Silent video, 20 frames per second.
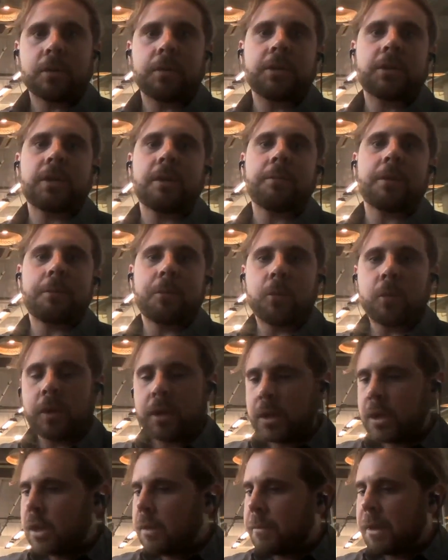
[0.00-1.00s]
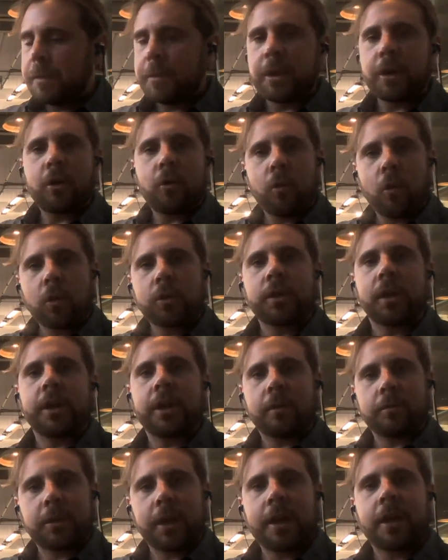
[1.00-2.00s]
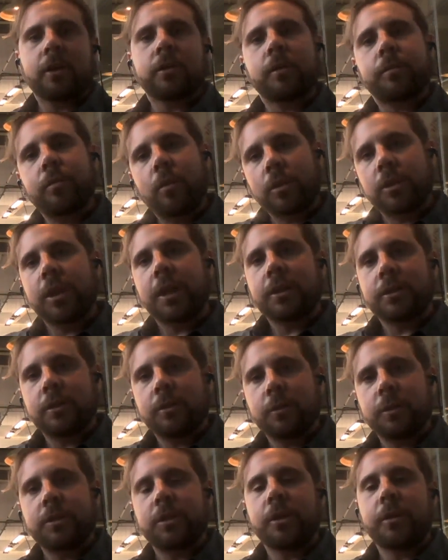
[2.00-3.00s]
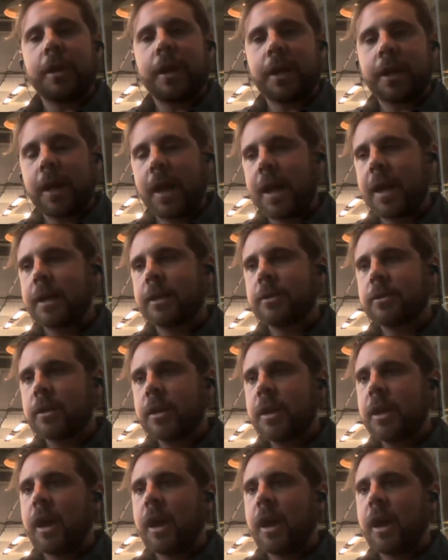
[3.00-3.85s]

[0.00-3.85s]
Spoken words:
We just send people maybe a quarterly update on the projects that we're doing and